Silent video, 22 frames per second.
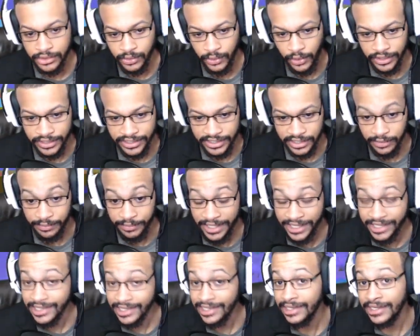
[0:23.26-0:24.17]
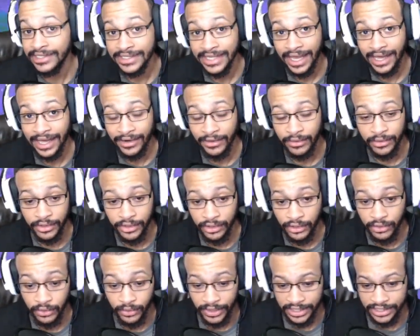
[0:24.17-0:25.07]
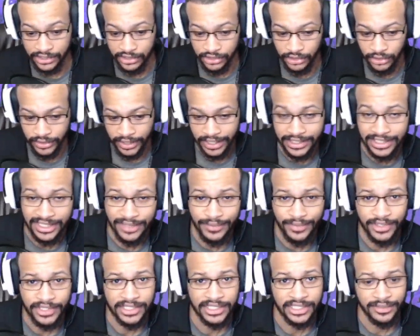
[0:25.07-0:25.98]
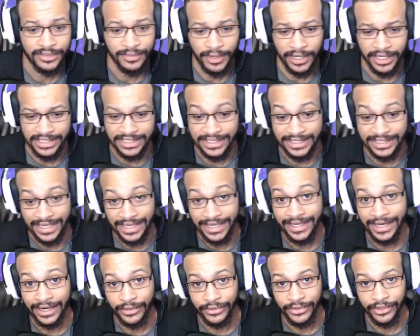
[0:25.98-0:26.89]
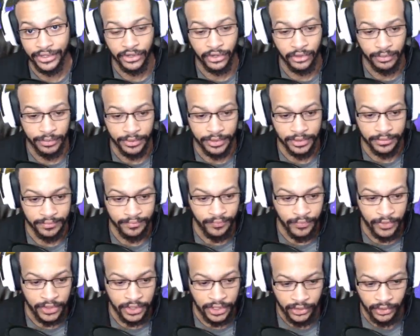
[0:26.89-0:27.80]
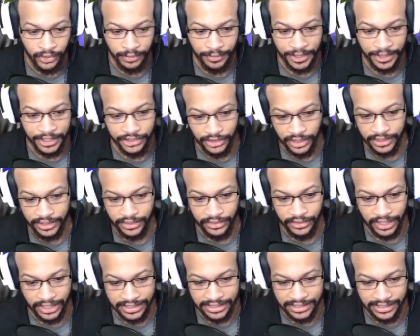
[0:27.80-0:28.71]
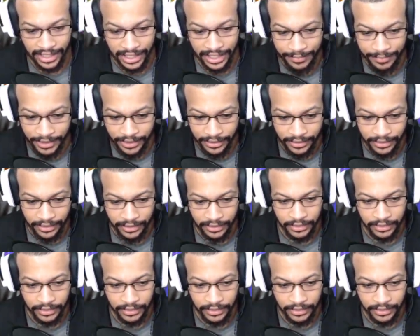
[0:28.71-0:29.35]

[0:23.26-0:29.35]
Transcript: walls there immediately because I don't know what he's doing. Anytime you see somebody standing out in the open, you want to make sure that they're not sniping.